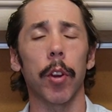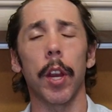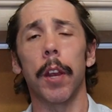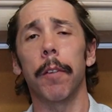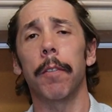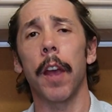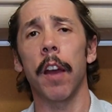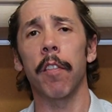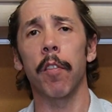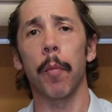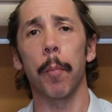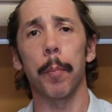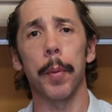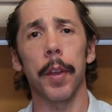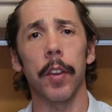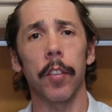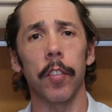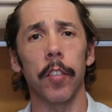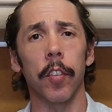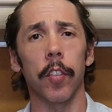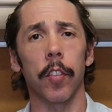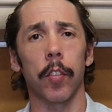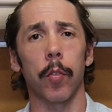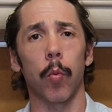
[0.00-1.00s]
If you have a
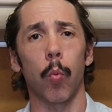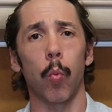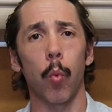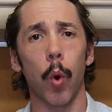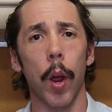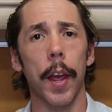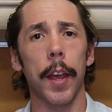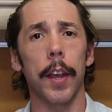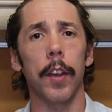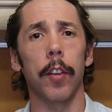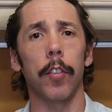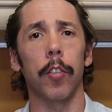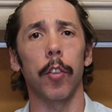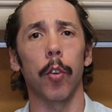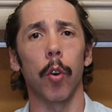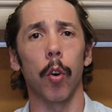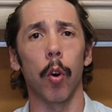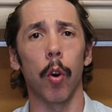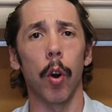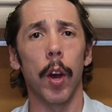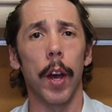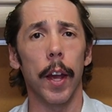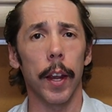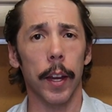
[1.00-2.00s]
business, where is
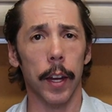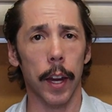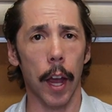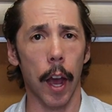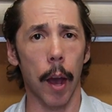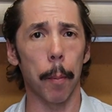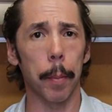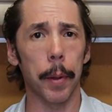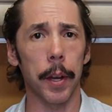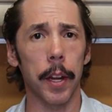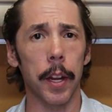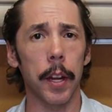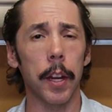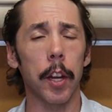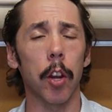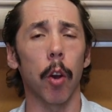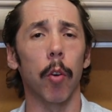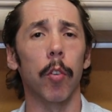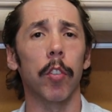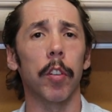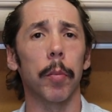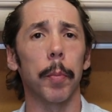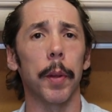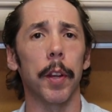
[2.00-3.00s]
your company
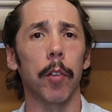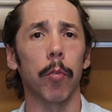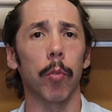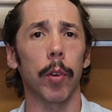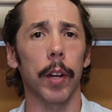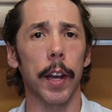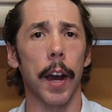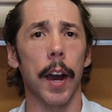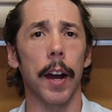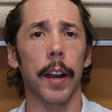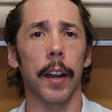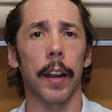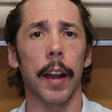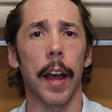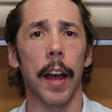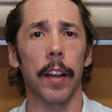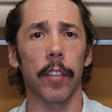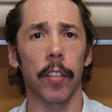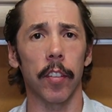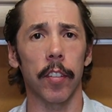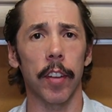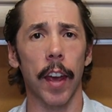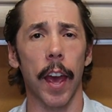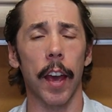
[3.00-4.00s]
going to be regarded as
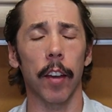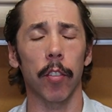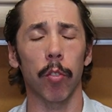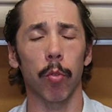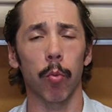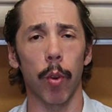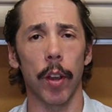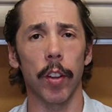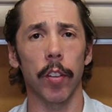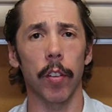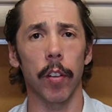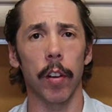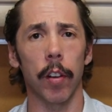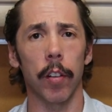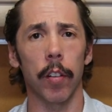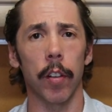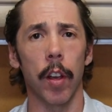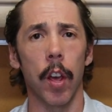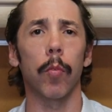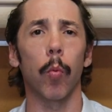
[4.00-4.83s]
a tax resident?